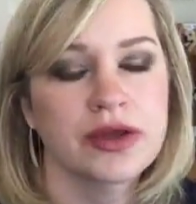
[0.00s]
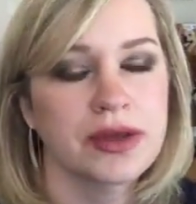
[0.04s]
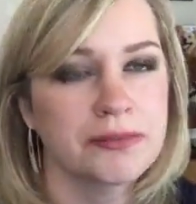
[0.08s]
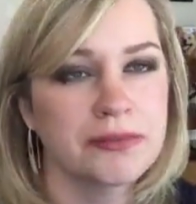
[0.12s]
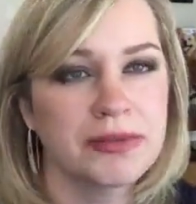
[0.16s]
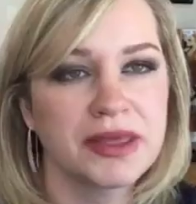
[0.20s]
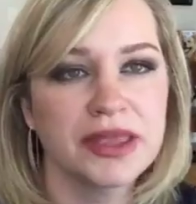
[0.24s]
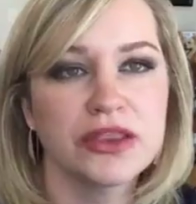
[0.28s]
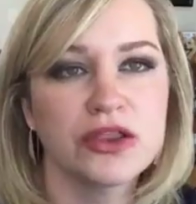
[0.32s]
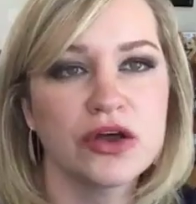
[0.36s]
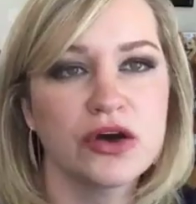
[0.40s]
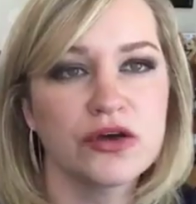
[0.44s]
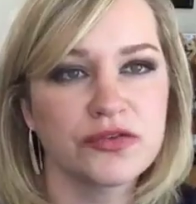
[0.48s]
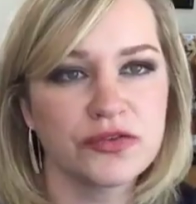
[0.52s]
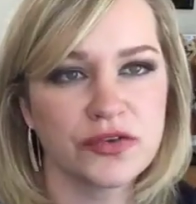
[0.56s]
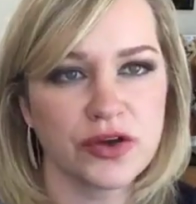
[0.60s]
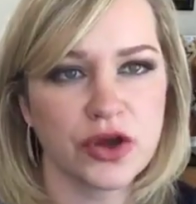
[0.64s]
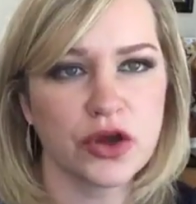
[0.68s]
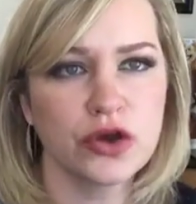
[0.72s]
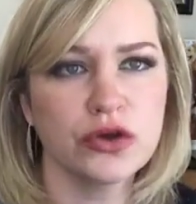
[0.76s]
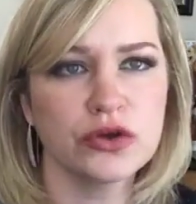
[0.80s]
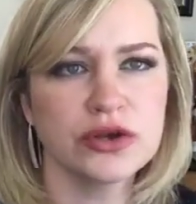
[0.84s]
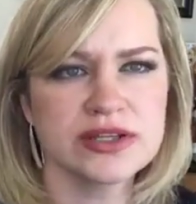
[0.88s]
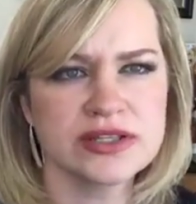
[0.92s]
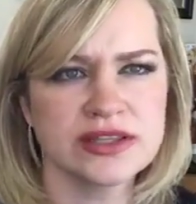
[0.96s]
Meatloaf,
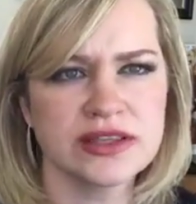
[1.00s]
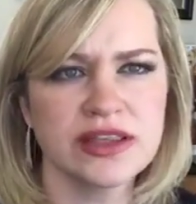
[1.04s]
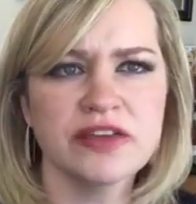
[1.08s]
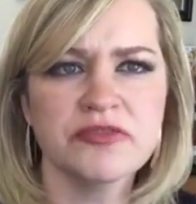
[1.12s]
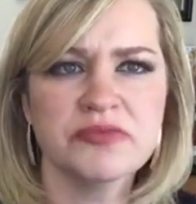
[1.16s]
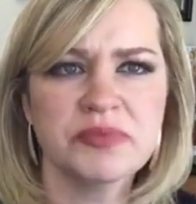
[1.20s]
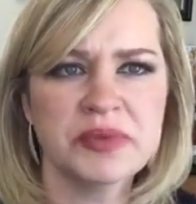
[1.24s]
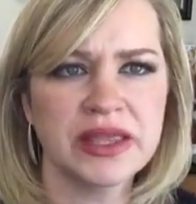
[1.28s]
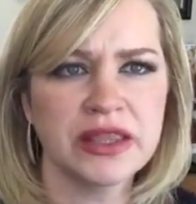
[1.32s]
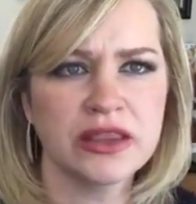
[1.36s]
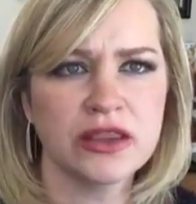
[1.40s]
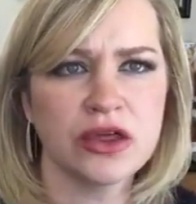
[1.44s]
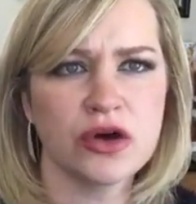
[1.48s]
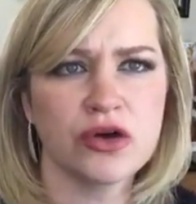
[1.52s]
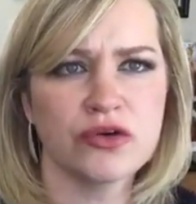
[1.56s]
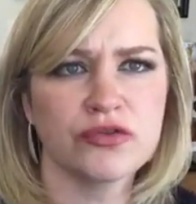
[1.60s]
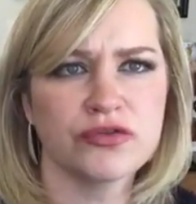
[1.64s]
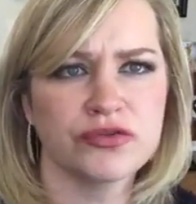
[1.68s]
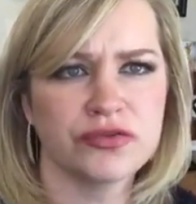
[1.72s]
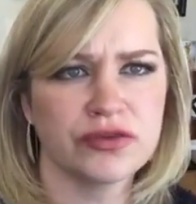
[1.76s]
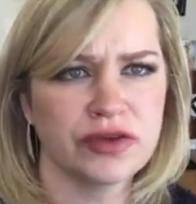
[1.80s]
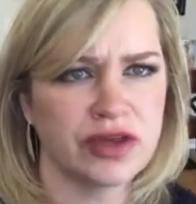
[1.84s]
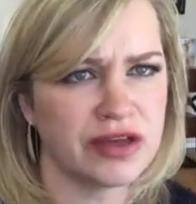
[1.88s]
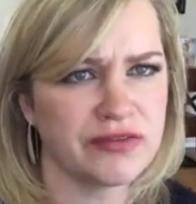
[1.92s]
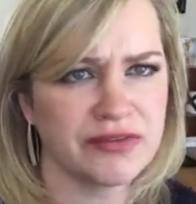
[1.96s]
who doesn't love meatloaf
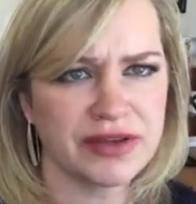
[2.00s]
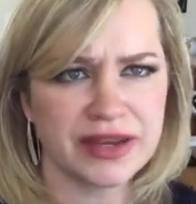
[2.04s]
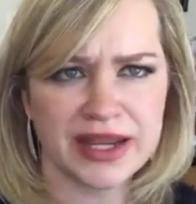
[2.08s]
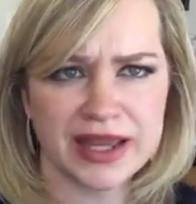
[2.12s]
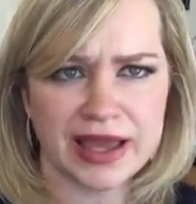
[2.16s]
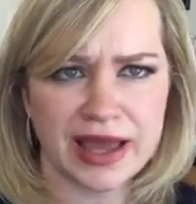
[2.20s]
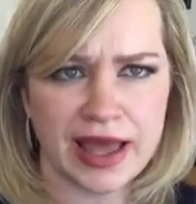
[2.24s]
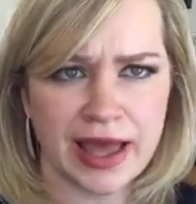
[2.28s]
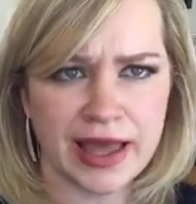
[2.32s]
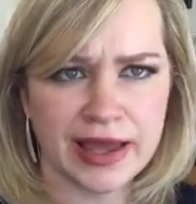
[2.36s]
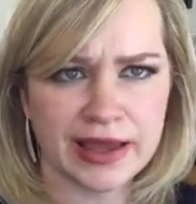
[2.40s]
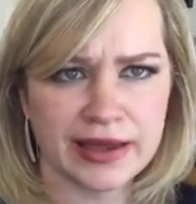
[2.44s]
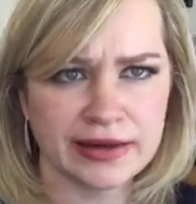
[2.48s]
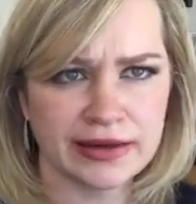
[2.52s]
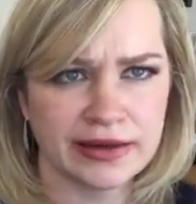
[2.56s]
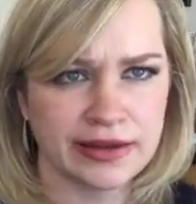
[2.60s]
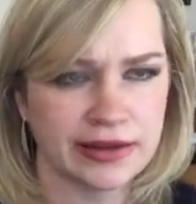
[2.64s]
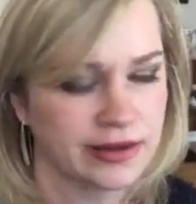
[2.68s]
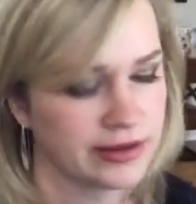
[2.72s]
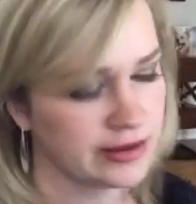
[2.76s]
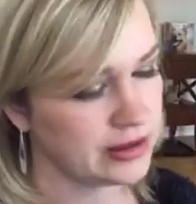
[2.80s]
of any kind?